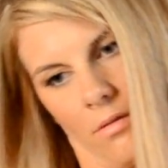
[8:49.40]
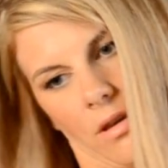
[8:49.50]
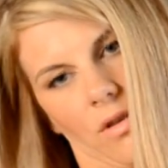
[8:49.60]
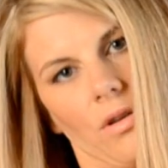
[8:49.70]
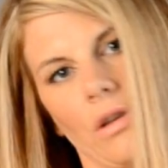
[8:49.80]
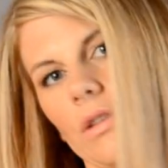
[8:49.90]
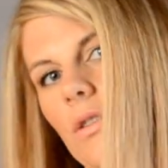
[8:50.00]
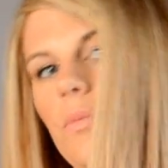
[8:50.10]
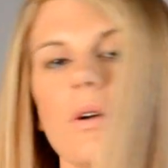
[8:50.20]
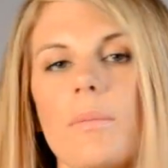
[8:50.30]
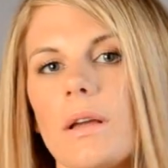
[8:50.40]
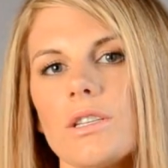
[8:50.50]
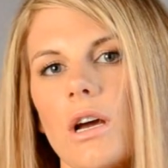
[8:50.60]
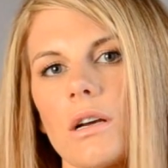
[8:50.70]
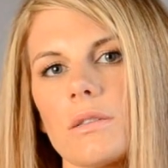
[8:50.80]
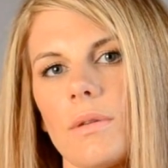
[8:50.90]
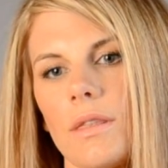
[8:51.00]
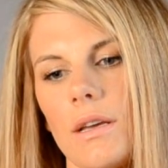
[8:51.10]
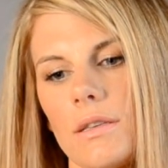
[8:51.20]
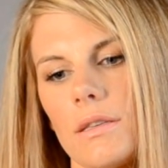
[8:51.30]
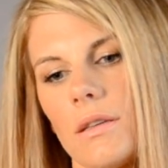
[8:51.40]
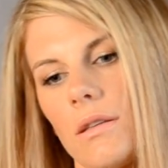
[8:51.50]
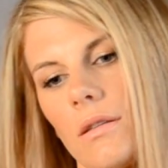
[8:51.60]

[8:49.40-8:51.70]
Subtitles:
You can do pretty big chunks with this.